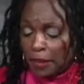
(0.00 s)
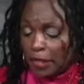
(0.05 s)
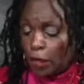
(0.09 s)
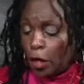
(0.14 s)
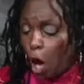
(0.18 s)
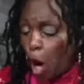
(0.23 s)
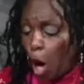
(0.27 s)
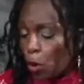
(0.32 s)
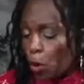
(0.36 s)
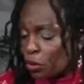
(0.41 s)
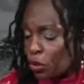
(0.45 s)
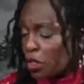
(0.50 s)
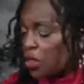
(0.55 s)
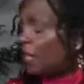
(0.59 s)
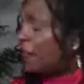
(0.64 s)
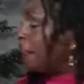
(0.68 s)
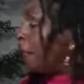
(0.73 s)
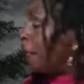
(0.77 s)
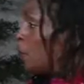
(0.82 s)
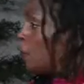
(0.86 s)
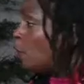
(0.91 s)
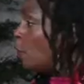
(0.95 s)
be coached
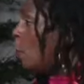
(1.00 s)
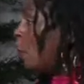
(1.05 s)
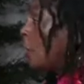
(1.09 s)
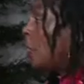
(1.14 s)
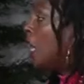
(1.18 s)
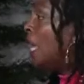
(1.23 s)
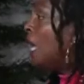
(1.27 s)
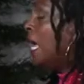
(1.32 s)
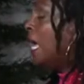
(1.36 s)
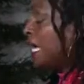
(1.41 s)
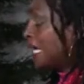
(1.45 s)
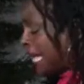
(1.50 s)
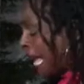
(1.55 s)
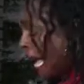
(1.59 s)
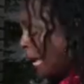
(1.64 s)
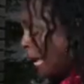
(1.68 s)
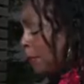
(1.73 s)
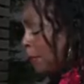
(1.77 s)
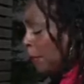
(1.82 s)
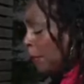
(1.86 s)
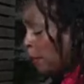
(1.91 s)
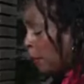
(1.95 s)
and therefore
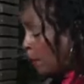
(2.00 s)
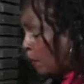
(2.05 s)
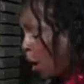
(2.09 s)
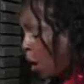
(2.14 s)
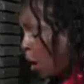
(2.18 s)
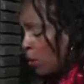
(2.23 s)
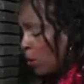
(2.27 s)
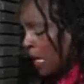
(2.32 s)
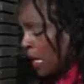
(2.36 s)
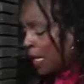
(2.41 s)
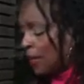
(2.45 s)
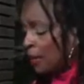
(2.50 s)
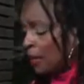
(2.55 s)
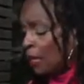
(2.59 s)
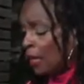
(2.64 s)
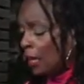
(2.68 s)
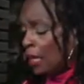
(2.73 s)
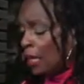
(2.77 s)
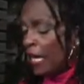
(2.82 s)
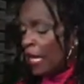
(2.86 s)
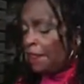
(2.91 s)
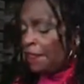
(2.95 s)
can't be promoted.
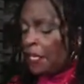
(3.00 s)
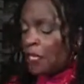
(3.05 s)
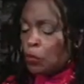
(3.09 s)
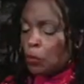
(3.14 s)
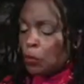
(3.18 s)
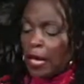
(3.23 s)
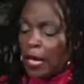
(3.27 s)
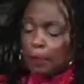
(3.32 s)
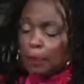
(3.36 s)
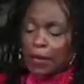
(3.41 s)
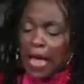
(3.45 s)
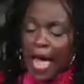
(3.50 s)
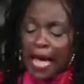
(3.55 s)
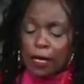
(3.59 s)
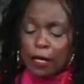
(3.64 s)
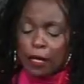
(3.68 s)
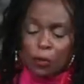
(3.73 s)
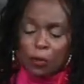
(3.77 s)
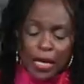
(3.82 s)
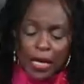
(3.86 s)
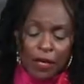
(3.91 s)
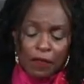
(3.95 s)
In this way,
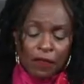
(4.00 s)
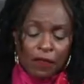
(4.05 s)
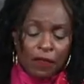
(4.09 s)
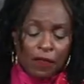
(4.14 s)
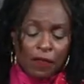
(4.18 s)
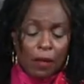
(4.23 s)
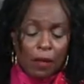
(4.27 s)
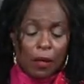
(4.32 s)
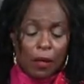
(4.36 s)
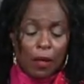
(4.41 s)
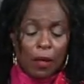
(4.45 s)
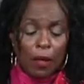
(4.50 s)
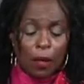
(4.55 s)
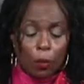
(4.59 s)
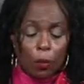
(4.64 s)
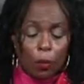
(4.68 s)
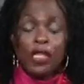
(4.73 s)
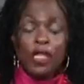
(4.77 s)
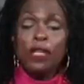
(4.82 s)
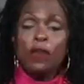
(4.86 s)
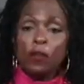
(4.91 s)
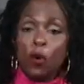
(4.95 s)
black grief,
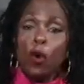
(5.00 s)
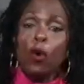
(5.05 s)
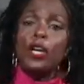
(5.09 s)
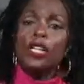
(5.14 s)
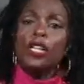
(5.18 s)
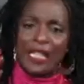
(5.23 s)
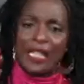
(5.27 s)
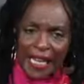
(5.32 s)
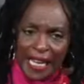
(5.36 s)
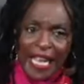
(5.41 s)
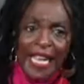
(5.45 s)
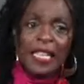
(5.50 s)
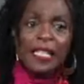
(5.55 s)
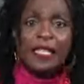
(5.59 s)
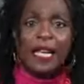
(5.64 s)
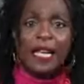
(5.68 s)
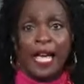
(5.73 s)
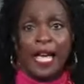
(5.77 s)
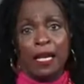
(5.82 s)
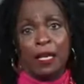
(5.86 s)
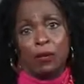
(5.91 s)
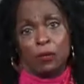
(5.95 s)
which of course is
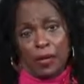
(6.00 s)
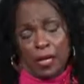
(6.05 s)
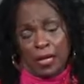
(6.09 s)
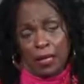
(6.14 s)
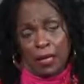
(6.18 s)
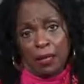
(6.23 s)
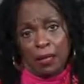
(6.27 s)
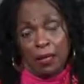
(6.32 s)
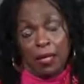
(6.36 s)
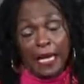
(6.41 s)
angry,